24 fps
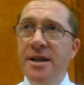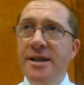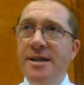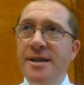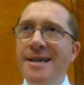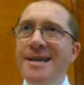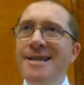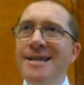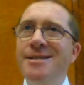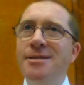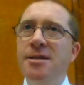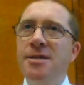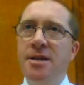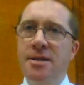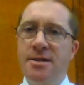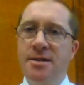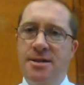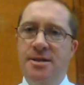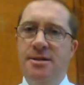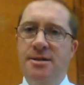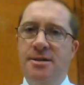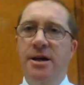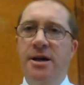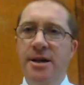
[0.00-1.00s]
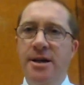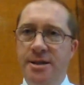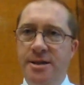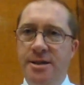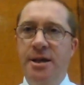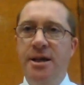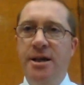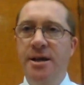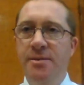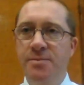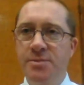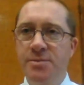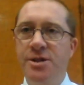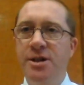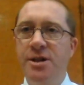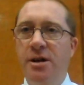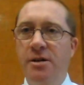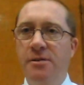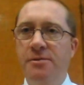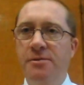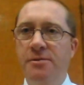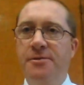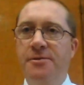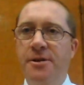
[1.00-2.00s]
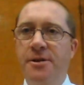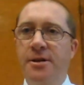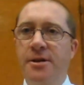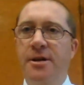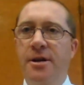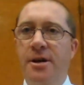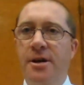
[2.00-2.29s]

desensitizing himself